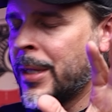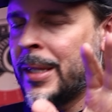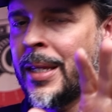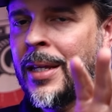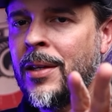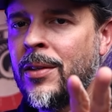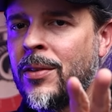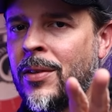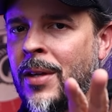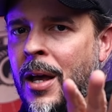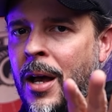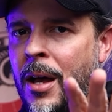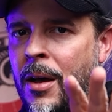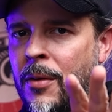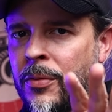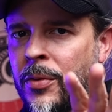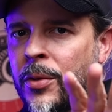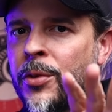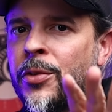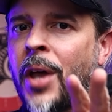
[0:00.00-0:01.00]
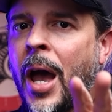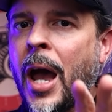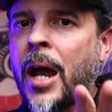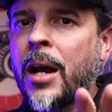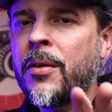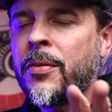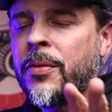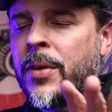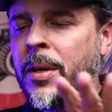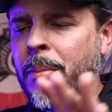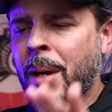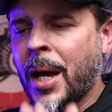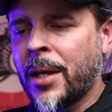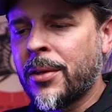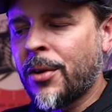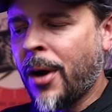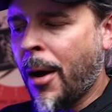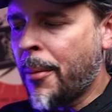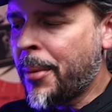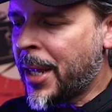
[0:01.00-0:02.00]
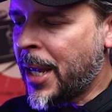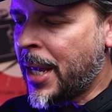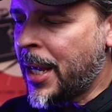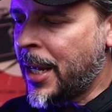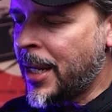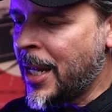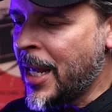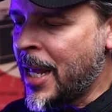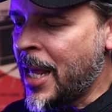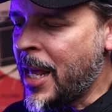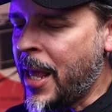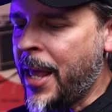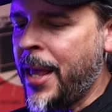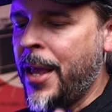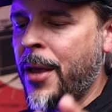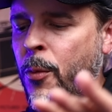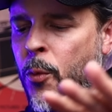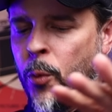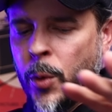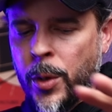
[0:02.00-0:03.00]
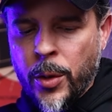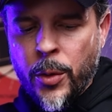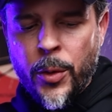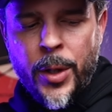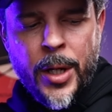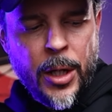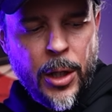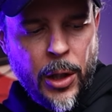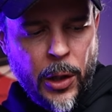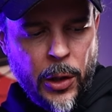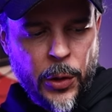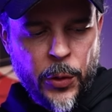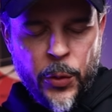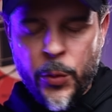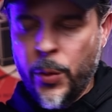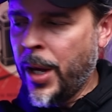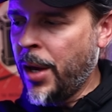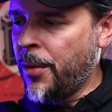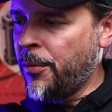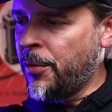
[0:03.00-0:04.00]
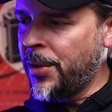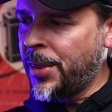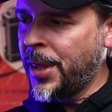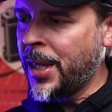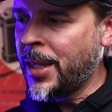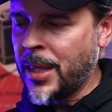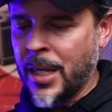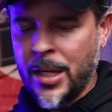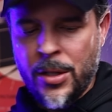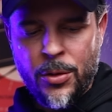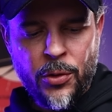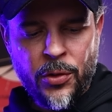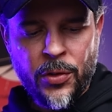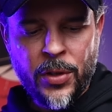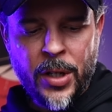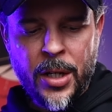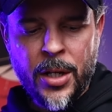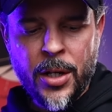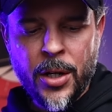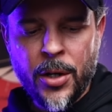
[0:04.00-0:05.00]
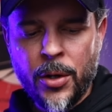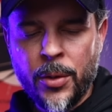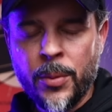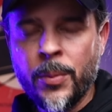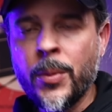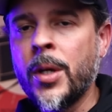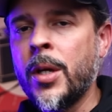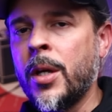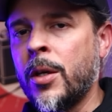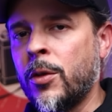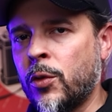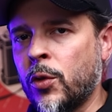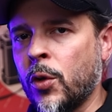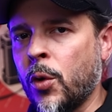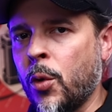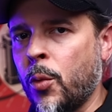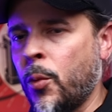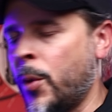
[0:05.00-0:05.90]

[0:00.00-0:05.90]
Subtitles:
this photography backdrop kit, it will include everything that you see here. So